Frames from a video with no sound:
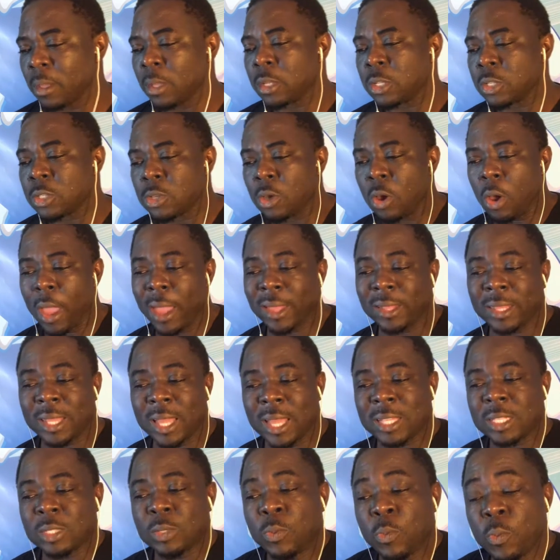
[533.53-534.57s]
So, and
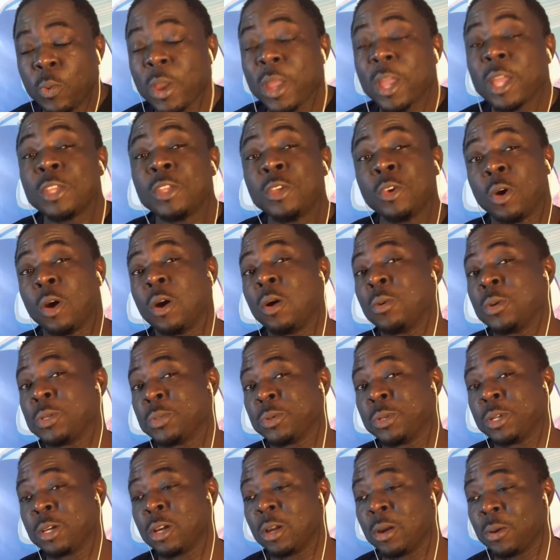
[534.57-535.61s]
that's where you always
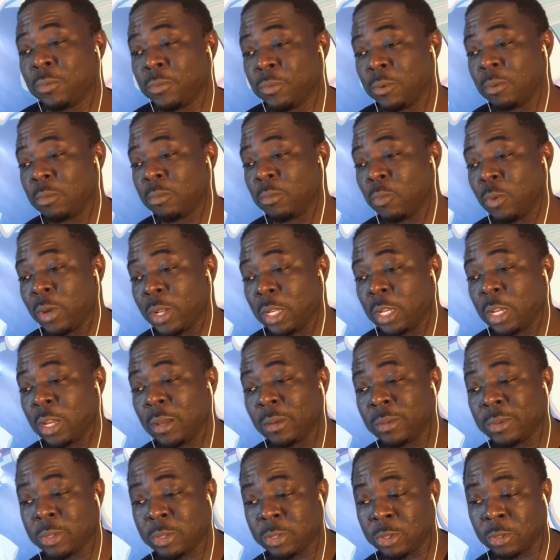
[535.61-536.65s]
want to come from when it
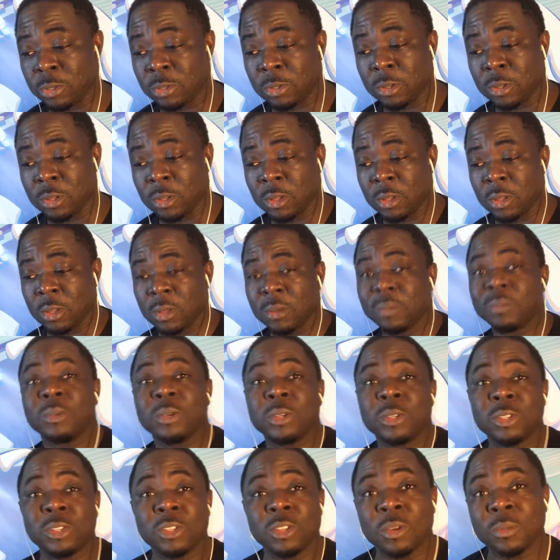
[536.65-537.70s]
comes to
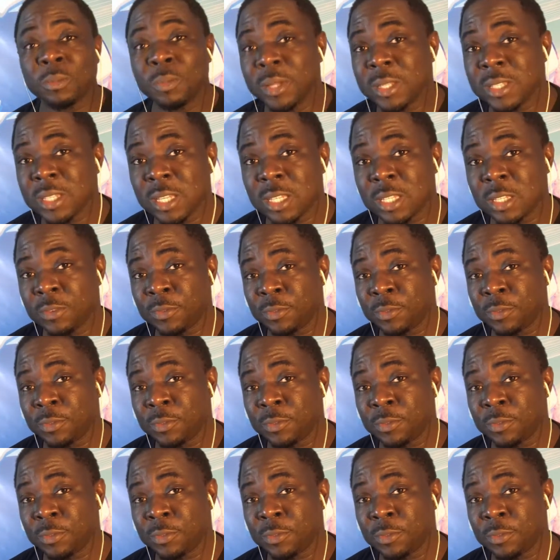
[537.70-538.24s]
building your business.